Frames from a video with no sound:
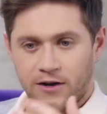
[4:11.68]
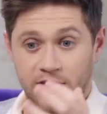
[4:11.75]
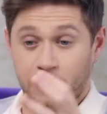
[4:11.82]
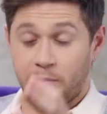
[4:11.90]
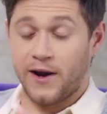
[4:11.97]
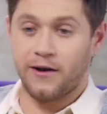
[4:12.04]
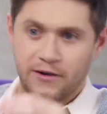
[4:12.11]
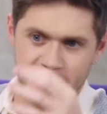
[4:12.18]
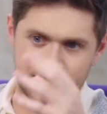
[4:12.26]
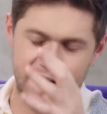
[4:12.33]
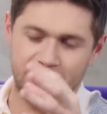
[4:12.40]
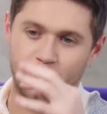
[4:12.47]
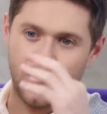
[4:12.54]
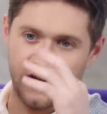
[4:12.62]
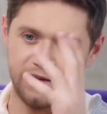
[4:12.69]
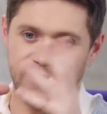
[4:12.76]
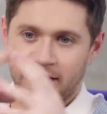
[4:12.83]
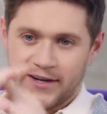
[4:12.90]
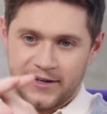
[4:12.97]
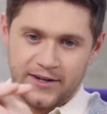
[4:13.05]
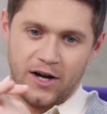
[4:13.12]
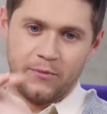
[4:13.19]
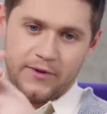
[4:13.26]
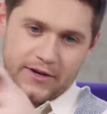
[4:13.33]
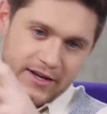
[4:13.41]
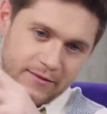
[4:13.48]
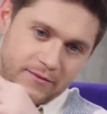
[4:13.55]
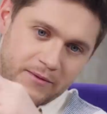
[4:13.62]
All the parents had one thing in
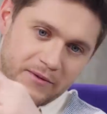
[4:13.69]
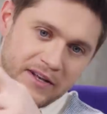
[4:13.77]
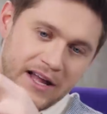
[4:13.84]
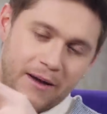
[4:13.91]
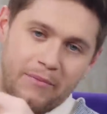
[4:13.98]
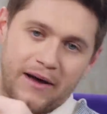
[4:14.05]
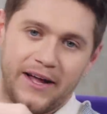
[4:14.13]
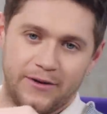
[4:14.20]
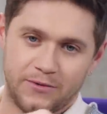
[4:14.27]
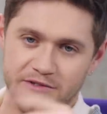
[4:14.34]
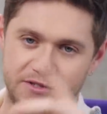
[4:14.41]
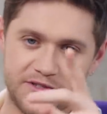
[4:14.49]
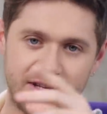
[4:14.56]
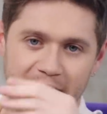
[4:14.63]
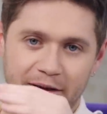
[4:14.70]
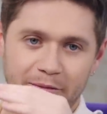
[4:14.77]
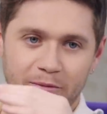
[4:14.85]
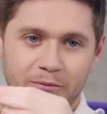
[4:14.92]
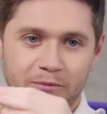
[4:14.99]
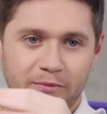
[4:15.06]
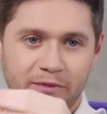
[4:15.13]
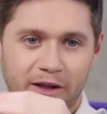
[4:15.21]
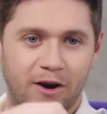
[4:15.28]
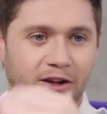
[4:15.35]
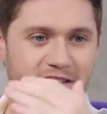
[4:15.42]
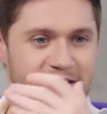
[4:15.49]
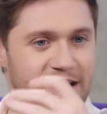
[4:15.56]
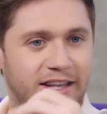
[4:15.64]
common in that band was that they
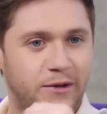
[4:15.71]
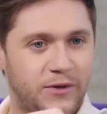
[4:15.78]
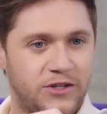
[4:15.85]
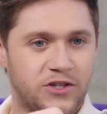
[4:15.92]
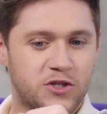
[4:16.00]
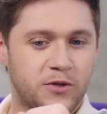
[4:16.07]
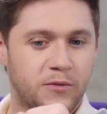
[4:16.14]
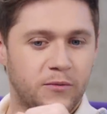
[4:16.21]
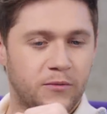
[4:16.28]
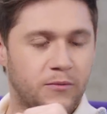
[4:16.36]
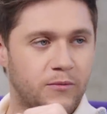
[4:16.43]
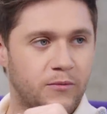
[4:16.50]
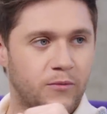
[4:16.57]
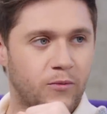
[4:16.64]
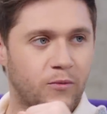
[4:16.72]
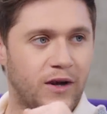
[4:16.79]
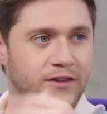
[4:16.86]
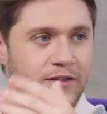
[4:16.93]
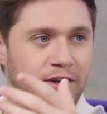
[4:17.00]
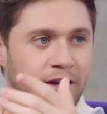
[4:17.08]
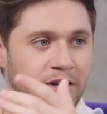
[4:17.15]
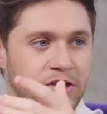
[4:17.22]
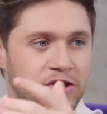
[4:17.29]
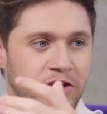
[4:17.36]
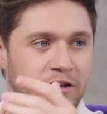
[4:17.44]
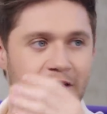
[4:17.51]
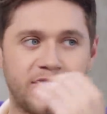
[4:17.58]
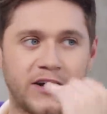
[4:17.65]
all said that we just went to the
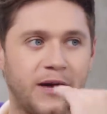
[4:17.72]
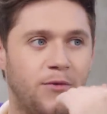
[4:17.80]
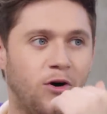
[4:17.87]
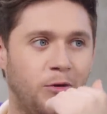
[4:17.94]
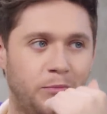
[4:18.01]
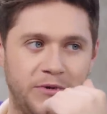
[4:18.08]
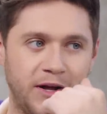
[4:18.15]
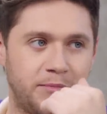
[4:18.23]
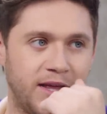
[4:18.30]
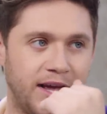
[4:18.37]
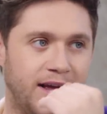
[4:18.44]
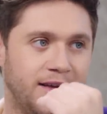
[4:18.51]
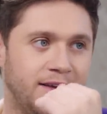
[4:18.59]
audition, never came home type thing,